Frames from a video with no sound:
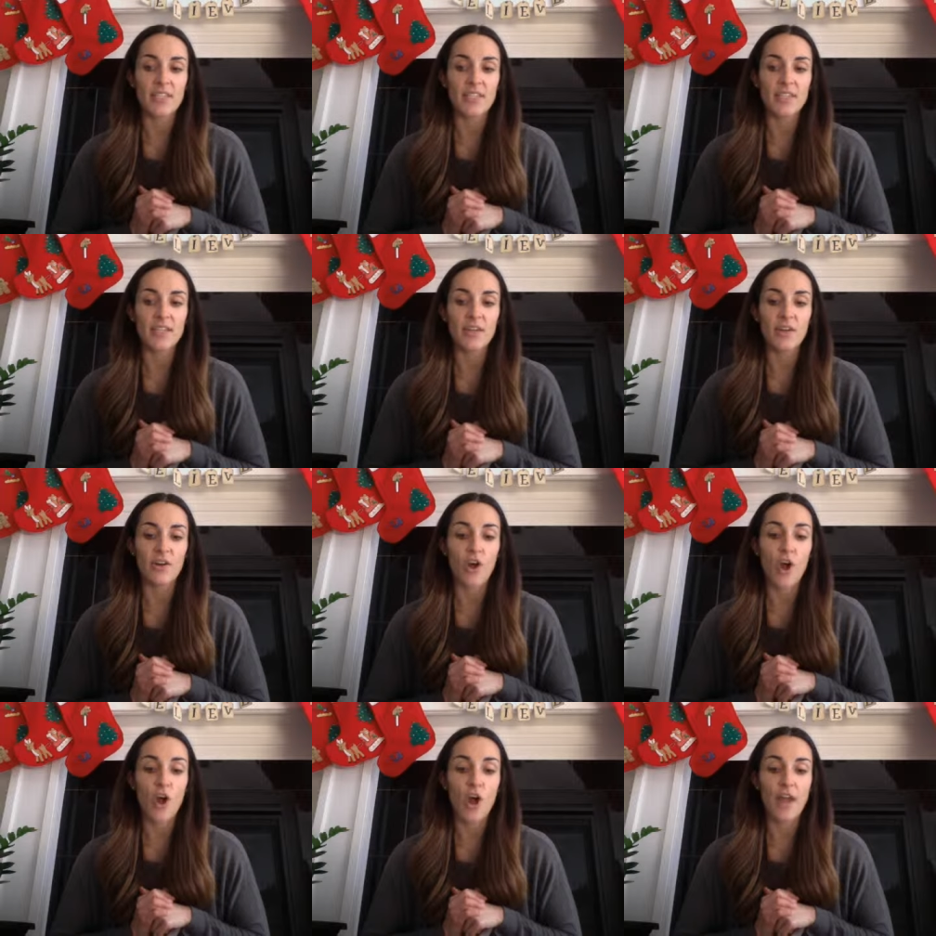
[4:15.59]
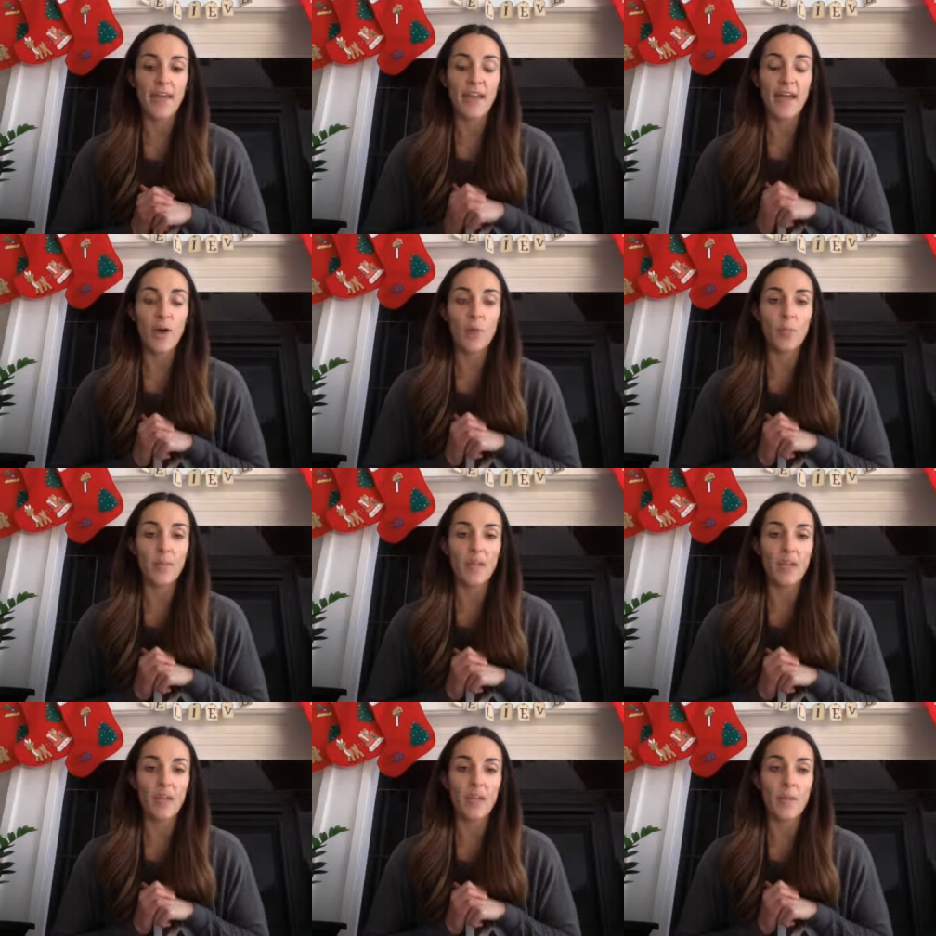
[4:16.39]
year on
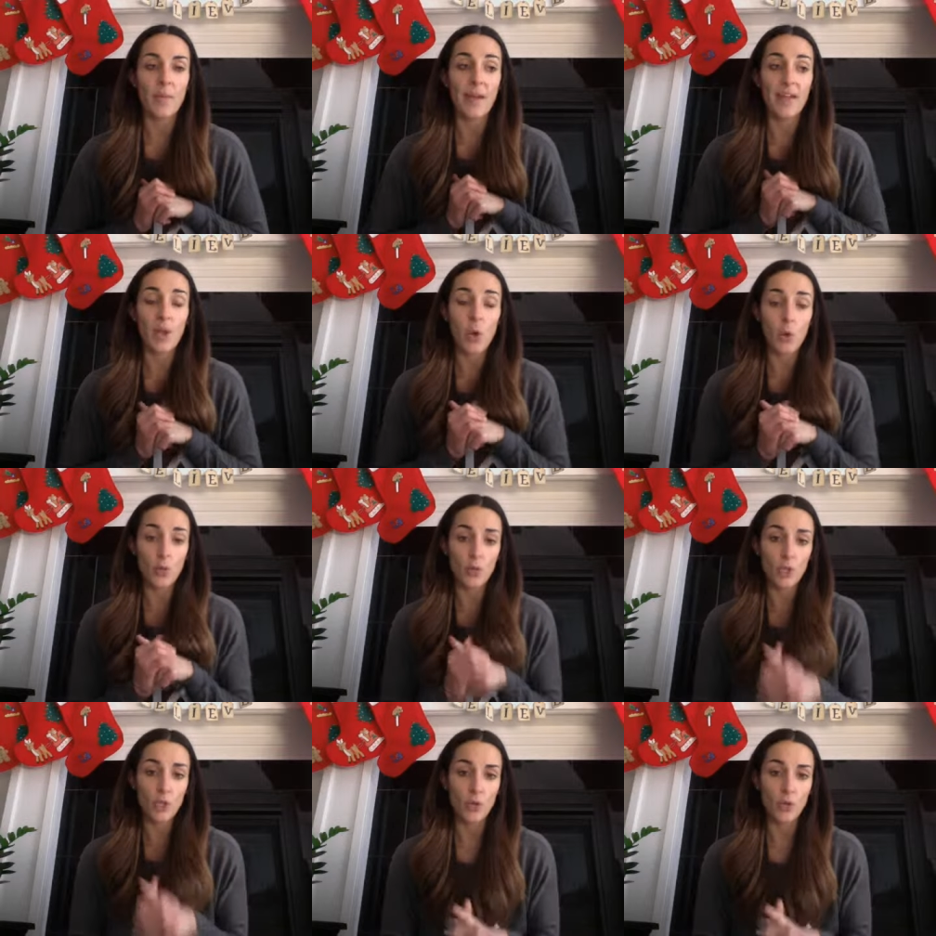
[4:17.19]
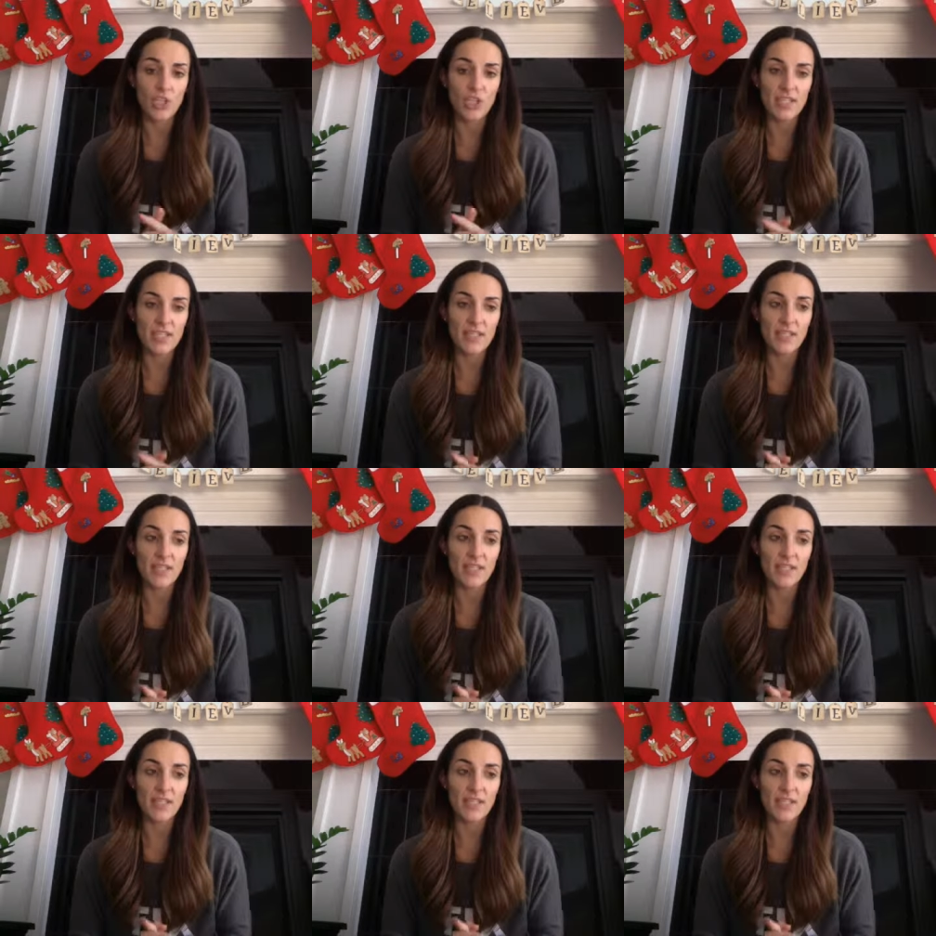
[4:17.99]
helping my own coaches,